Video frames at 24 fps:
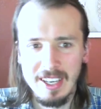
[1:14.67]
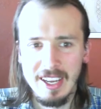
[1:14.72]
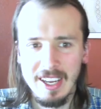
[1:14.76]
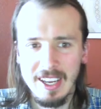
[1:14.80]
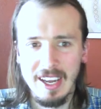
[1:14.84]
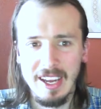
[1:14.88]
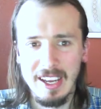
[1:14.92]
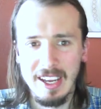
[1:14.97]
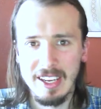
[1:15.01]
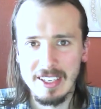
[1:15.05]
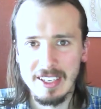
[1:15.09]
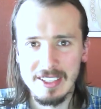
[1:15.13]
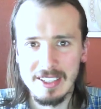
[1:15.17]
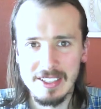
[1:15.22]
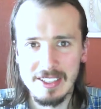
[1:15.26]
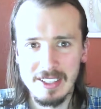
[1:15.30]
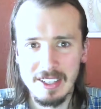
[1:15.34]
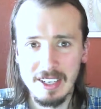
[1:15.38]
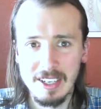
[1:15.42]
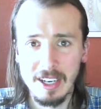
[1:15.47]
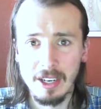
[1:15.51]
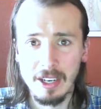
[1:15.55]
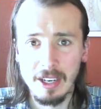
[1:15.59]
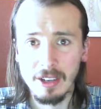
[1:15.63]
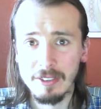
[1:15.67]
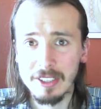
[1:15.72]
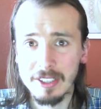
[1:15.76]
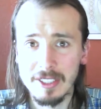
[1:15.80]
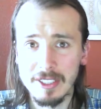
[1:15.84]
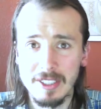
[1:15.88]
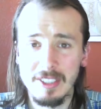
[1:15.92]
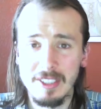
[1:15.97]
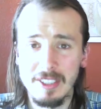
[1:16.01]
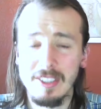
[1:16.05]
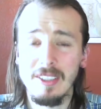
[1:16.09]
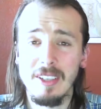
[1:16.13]
and I love
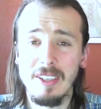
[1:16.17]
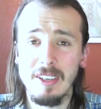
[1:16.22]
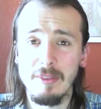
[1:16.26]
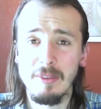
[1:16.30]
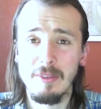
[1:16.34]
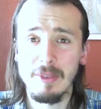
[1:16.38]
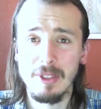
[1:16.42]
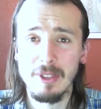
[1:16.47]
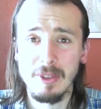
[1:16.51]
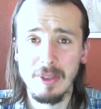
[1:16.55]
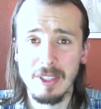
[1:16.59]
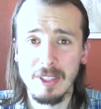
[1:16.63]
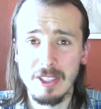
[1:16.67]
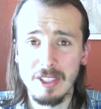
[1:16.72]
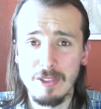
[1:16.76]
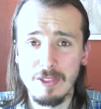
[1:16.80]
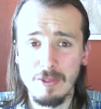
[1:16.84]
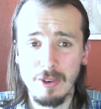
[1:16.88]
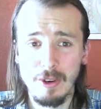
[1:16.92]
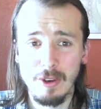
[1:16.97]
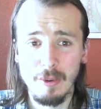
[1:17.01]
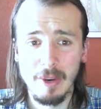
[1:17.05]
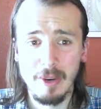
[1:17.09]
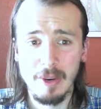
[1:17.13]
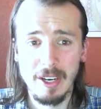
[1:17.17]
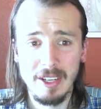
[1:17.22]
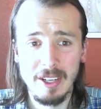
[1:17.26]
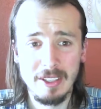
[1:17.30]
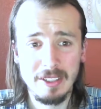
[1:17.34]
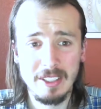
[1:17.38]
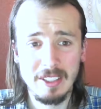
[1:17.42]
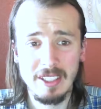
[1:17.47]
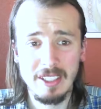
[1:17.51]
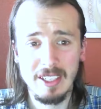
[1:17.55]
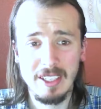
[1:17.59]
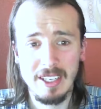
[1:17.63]
it. I've been doing this for a
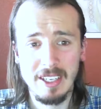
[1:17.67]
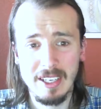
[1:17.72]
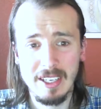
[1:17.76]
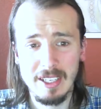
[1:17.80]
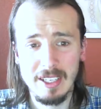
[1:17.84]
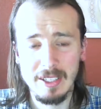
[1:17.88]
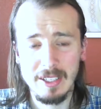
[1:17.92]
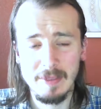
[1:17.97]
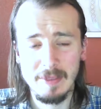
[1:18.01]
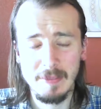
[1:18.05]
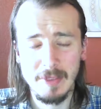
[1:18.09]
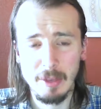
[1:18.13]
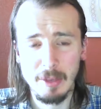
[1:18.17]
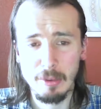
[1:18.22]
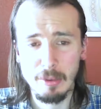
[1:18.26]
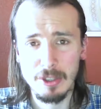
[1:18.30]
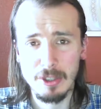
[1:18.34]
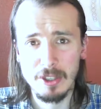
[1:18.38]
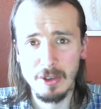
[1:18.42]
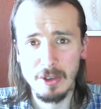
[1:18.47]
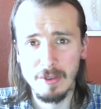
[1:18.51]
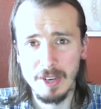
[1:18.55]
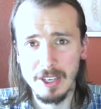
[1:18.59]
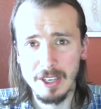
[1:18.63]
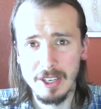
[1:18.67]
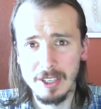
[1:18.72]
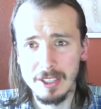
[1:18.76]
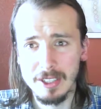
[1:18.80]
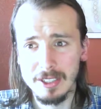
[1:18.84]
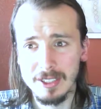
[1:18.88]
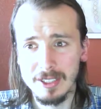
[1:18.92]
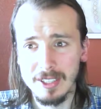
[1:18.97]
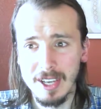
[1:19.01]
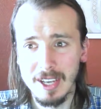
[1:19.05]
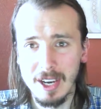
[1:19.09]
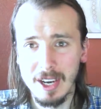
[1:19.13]
while. I'm also a writer,
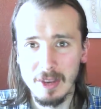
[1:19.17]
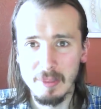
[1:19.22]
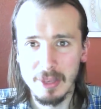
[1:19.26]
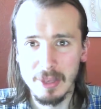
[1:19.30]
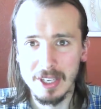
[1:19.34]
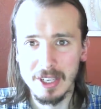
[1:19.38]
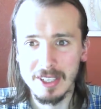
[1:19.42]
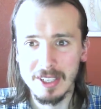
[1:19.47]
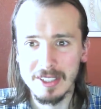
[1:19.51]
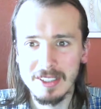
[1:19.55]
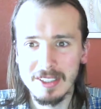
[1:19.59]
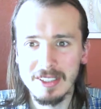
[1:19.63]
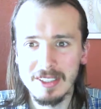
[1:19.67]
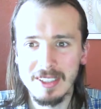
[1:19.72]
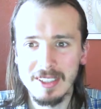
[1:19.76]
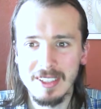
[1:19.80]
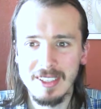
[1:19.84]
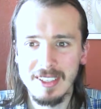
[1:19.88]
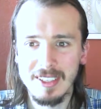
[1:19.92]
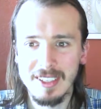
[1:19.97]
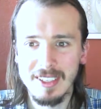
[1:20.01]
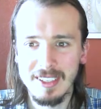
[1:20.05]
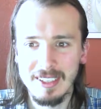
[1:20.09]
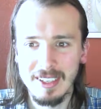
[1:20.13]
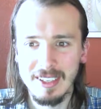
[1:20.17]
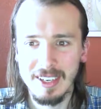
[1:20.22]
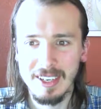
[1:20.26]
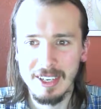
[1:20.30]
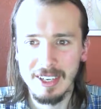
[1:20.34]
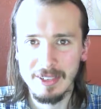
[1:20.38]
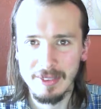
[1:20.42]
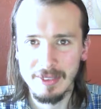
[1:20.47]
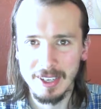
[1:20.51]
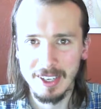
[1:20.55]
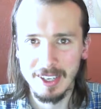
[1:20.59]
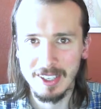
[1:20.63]
unpaid,
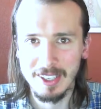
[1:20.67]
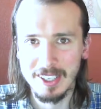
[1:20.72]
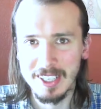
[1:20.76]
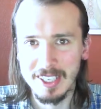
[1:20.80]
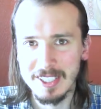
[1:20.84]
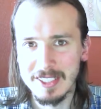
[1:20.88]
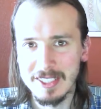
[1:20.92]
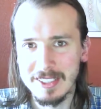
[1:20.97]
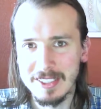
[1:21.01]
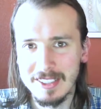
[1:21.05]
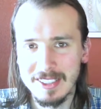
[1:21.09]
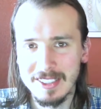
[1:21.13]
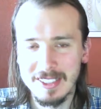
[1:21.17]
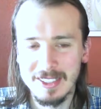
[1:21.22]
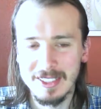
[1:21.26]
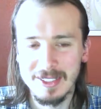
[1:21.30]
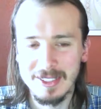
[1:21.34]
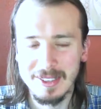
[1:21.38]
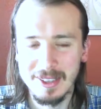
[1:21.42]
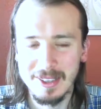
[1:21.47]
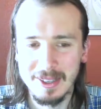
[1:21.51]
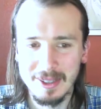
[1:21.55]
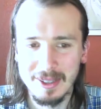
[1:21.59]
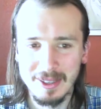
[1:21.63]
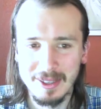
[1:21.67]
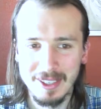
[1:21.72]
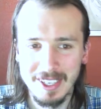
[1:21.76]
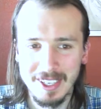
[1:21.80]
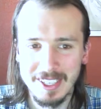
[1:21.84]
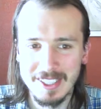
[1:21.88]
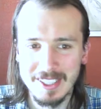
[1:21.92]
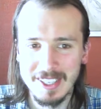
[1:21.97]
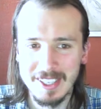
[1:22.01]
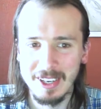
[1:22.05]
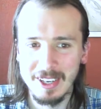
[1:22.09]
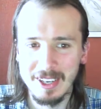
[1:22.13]
unrecognized, so I
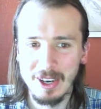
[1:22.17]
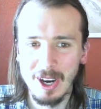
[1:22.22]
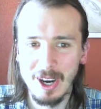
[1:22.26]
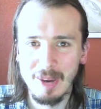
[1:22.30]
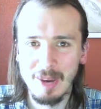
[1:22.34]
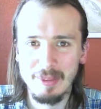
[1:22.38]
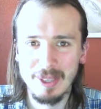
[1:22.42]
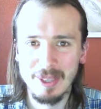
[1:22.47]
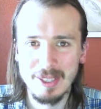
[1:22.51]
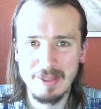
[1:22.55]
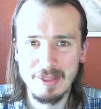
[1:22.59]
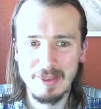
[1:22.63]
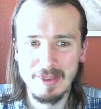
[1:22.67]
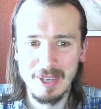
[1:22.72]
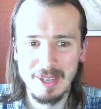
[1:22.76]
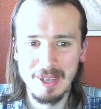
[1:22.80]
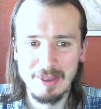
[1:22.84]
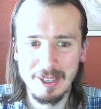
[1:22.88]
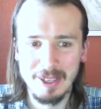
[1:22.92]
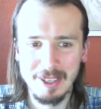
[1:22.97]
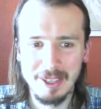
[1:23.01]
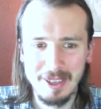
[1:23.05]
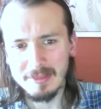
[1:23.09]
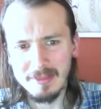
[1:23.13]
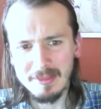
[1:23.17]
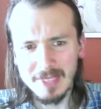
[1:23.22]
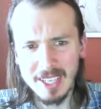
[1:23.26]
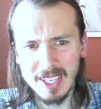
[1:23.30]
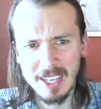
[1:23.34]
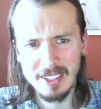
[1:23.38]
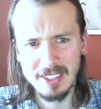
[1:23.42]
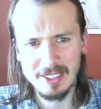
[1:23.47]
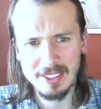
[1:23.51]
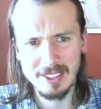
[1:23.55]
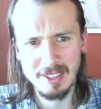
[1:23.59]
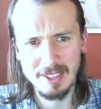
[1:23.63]
guess like a hobbyist writer.
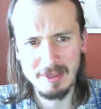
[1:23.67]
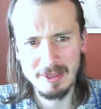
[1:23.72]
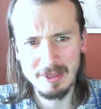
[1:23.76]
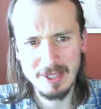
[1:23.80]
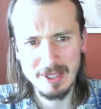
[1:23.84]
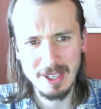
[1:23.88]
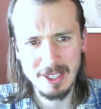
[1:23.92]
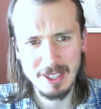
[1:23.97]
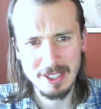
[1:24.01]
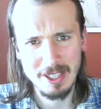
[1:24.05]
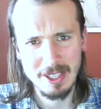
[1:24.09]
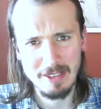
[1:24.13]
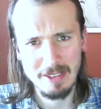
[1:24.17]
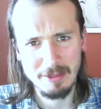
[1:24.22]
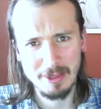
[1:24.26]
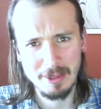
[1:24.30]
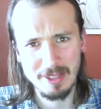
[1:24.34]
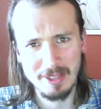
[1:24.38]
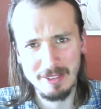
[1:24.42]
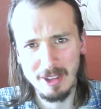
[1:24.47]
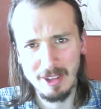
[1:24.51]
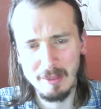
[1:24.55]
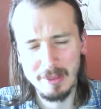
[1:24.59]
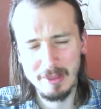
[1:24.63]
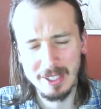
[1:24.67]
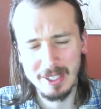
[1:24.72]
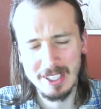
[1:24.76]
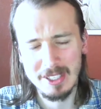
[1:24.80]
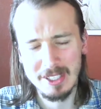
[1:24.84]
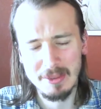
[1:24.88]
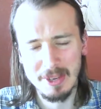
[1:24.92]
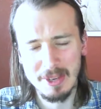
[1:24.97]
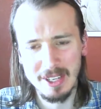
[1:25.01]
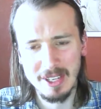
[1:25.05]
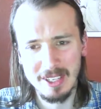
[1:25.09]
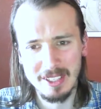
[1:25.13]
Other than software development,
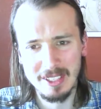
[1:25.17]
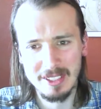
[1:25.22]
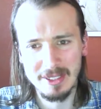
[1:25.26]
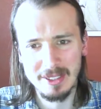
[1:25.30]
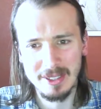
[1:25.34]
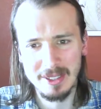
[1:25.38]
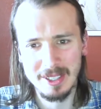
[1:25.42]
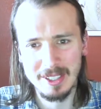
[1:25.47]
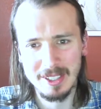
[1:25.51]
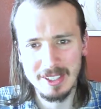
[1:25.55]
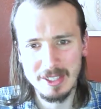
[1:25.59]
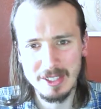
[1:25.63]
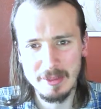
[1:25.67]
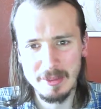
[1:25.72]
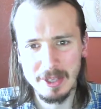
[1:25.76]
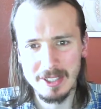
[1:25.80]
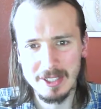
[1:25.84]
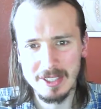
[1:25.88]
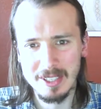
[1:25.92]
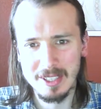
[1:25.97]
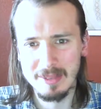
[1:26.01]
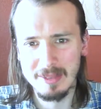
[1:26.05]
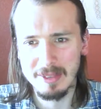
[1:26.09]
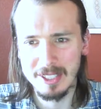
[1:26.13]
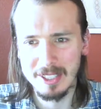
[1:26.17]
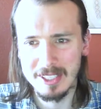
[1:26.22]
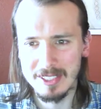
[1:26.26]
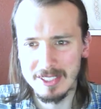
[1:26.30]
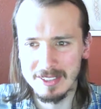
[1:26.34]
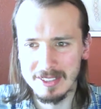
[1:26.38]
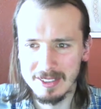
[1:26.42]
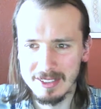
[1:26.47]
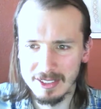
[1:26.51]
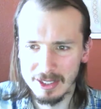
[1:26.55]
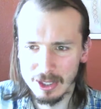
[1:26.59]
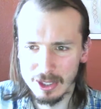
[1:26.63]
that's what I like doing in spare time. I
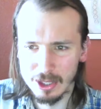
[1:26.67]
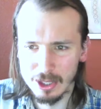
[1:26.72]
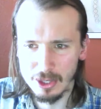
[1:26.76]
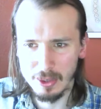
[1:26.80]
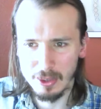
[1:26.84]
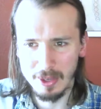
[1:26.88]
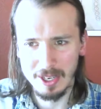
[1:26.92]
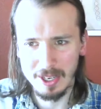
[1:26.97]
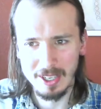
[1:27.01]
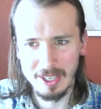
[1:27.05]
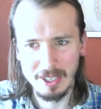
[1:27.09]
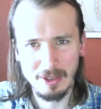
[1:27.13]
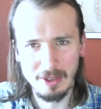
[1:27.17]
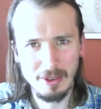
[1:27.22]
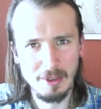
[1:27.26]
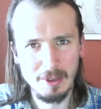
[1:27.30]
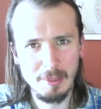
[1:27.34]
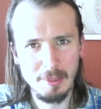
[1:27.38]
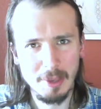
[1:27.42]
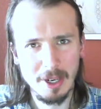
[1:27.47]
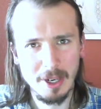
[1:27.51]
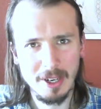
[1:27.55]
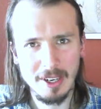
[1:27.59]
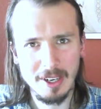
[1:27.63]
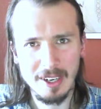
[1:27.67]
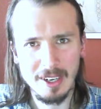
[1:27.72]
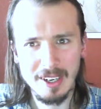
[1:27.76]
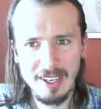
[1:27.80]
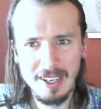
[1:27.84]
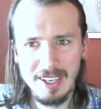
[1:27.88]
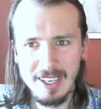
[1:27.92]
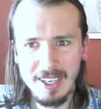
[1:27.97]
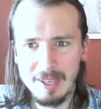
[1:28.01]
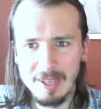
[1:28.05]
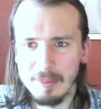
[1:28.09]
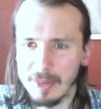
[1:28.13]
guess the two are like on par
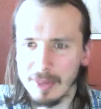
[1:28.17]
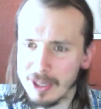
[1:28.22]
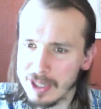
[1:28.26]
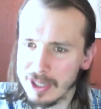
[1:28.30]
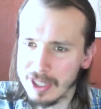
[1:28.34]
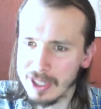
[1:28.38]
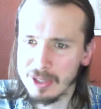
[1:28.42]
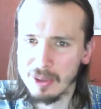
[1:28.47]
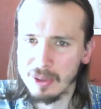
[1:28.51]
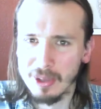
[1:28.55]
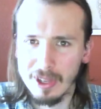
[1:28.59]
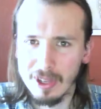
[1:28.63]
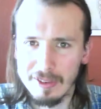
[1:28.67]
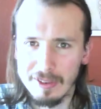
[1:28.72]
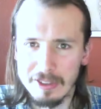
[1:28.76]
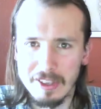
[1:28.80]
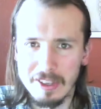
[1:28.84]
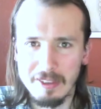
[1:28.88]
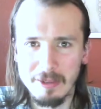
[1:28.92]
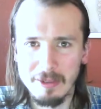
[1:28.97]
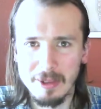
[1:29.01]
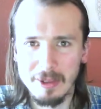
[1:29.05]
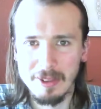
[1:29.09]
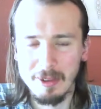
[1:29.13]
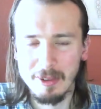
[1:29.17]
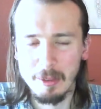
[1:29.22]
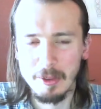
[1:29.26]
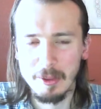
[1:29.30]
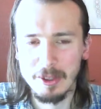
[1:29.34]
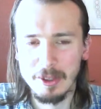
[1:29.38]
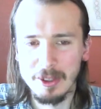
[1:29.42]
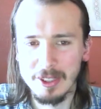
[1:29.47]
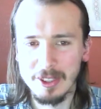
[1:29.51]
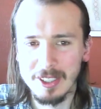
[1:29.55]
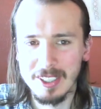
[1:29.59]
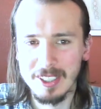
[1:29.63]
because I do a lot of software
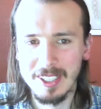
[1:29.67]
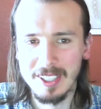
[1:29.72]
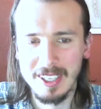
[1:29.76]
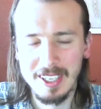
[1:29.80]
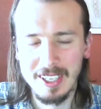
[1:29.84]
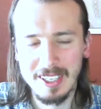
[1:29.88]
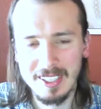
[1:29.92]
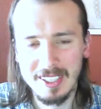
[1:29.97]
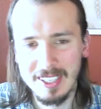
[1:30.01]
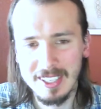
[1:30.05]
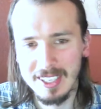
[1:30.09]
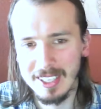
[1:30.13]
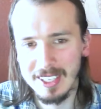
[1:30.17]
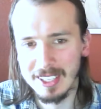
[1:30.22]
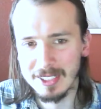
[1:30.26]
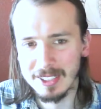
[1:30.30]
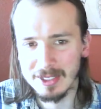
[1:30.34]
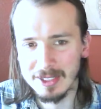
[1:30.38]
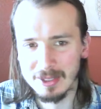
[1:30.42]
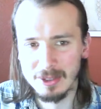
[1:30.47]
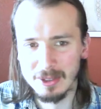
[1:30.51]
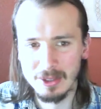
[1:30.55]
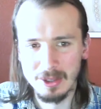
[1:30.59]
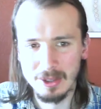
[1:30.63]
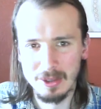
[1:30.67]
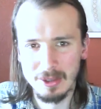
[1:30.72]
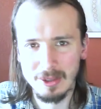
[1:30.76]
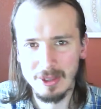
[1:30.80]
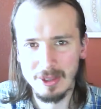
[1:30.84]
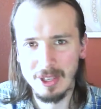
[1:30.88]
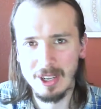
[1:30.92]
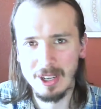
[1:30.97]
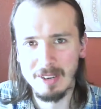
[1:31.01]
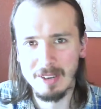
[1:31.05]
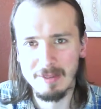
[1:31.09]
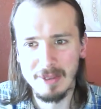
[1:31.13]
development during the day. I like to do a
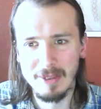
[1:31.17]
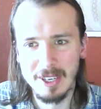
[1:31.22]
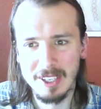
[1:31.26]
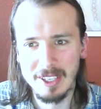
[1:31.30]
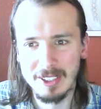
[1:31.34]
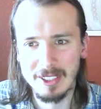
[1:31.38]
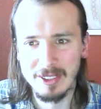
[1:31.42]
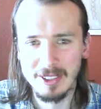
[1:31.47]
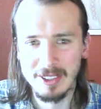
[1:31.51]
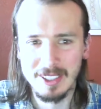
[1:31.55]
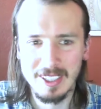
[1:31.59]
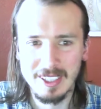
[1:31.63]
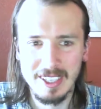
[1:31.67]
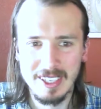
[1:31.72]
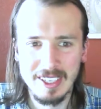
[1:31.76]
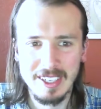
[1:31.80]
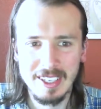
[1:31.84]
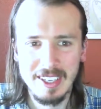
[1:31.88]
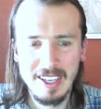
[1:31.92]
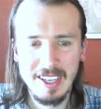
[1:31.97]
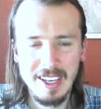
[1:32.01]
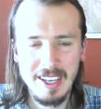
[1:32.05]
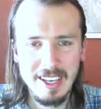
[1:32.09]
lot of writing during the night.